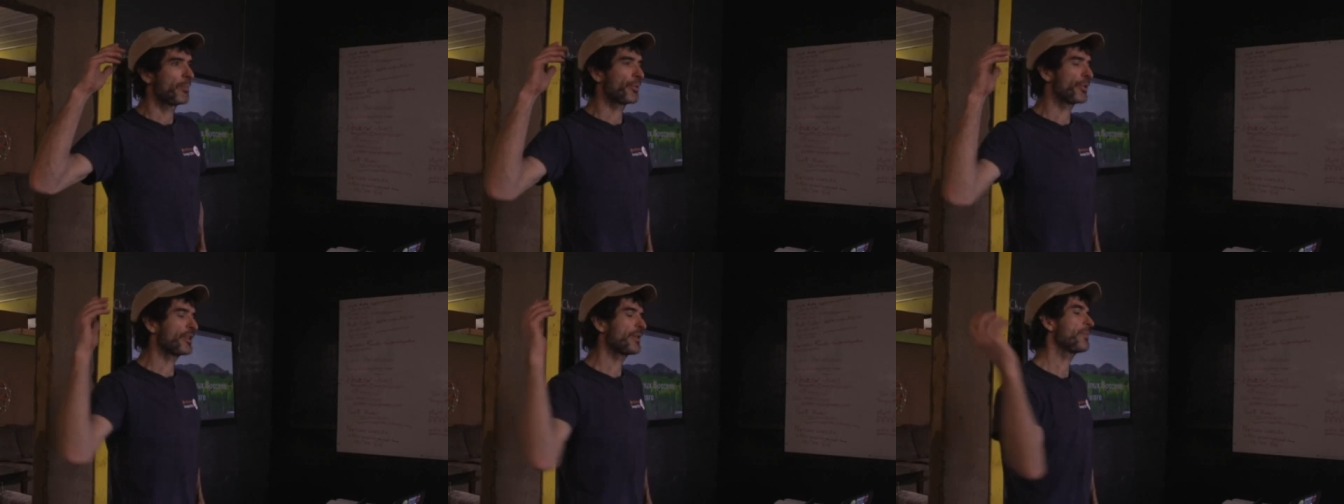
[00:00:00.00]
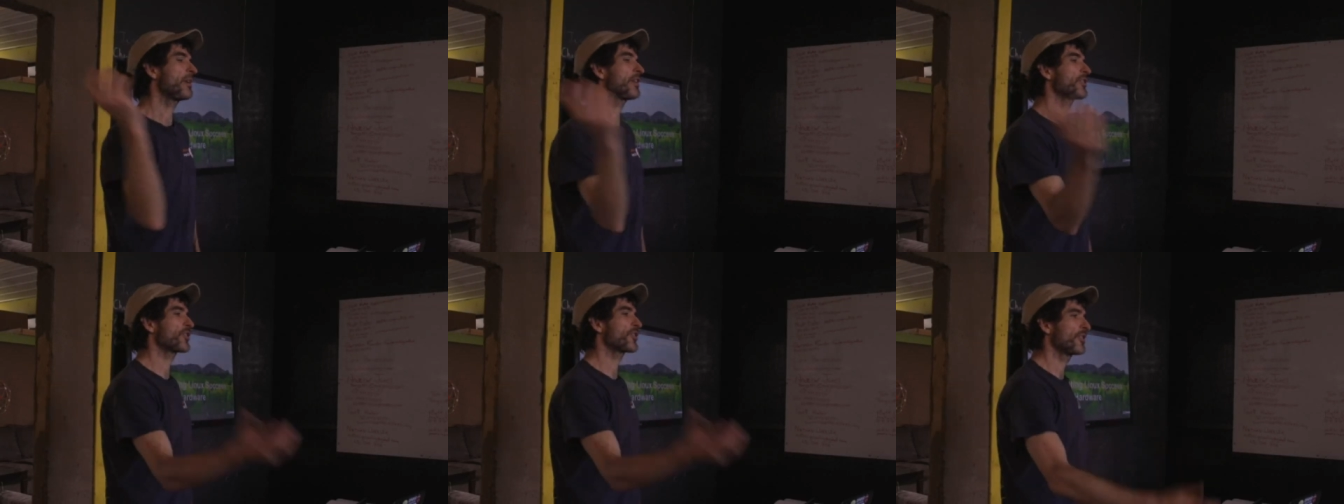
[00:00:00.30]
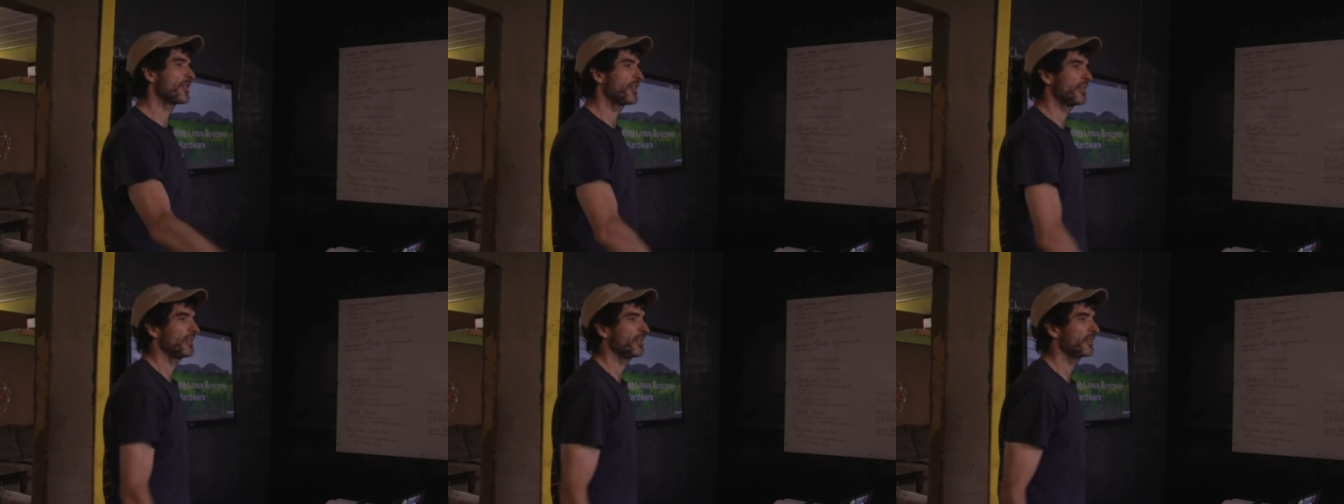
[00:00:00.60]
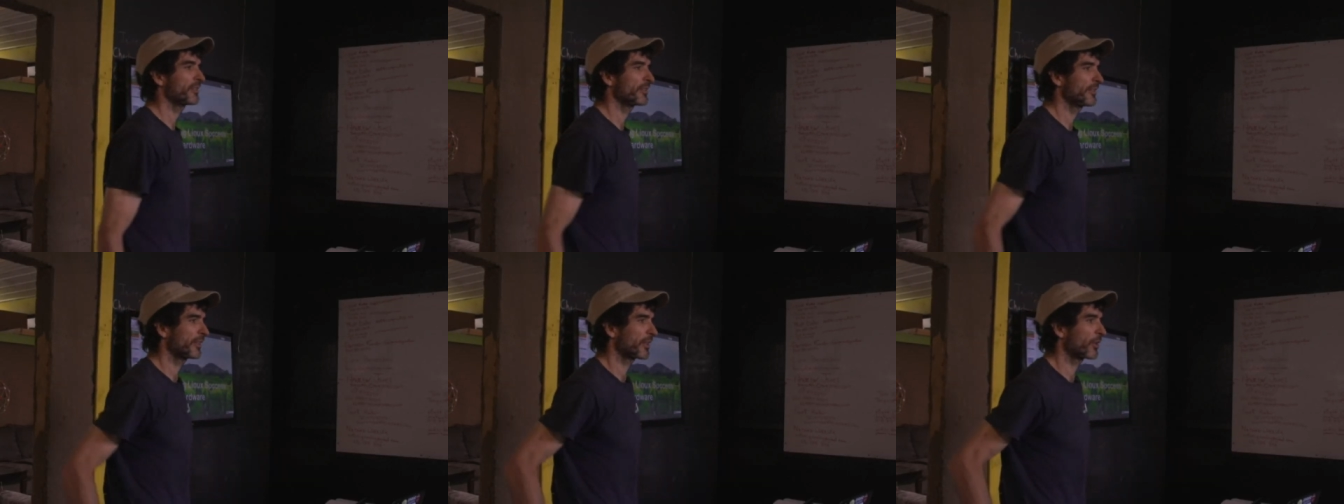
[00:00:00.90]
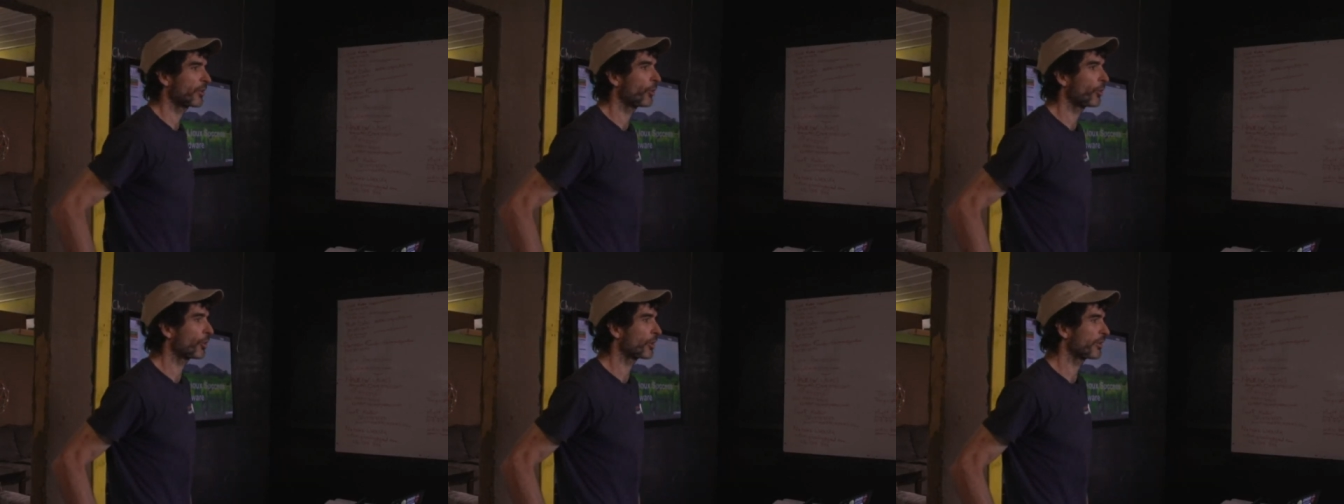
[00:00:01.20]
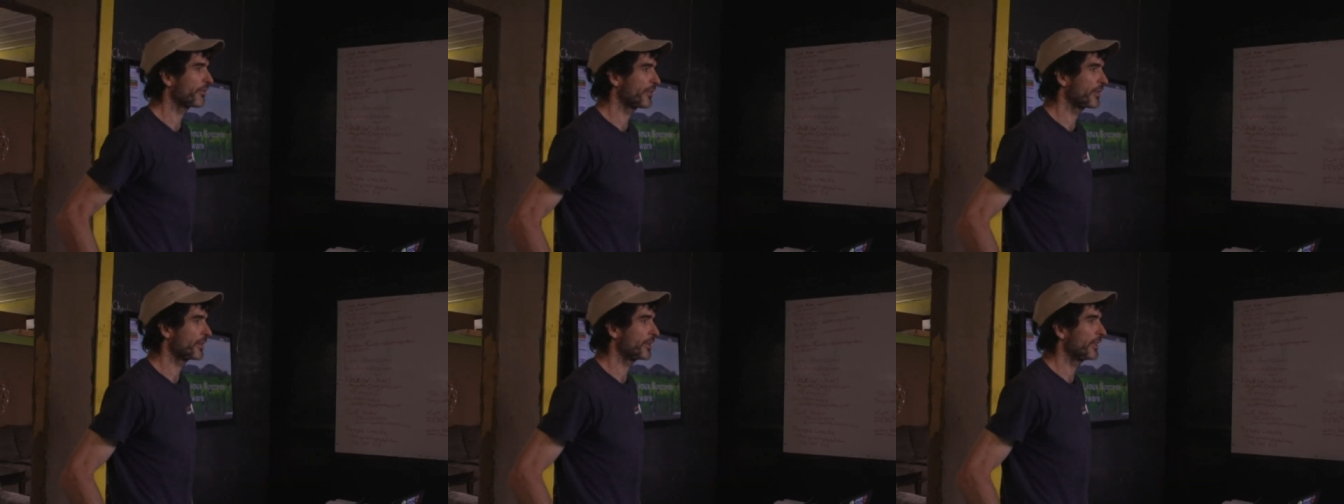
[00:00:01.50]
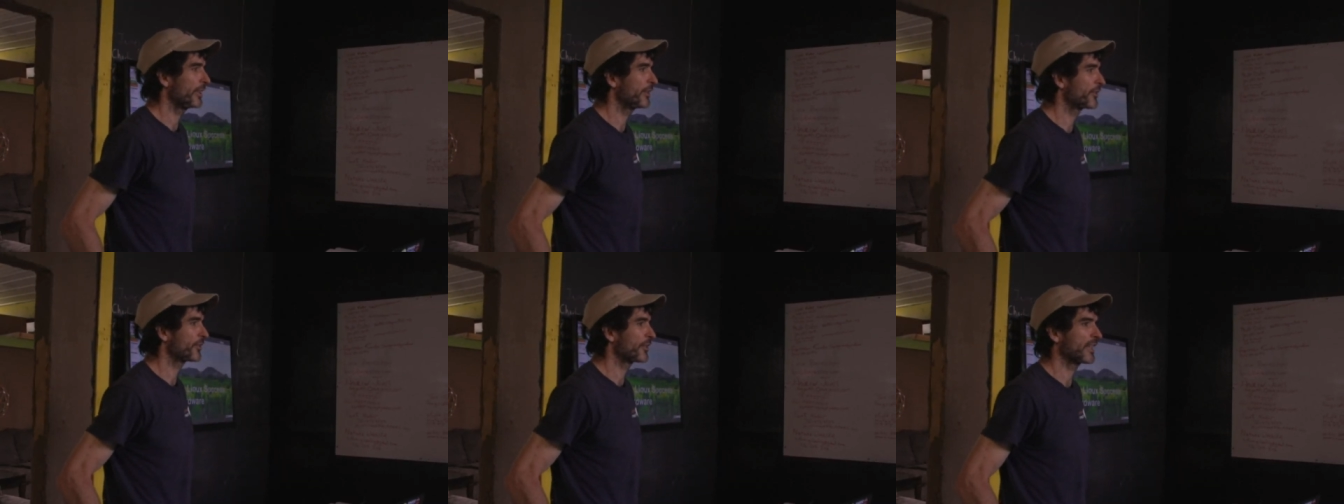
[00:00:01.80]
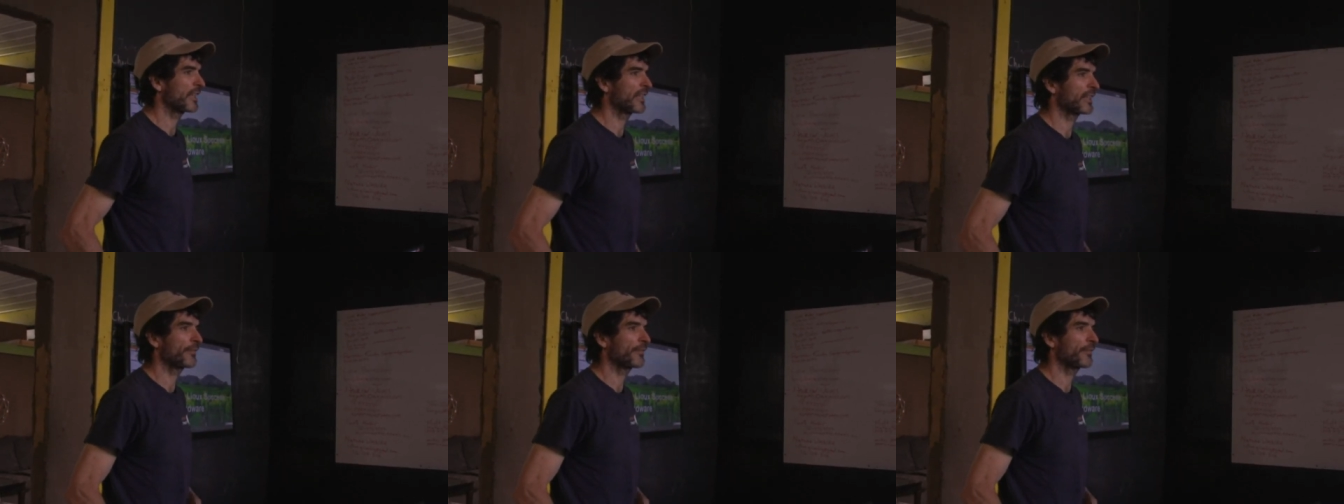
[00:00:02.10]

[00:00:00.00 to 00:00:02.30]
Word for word: pretty much the core of the internet.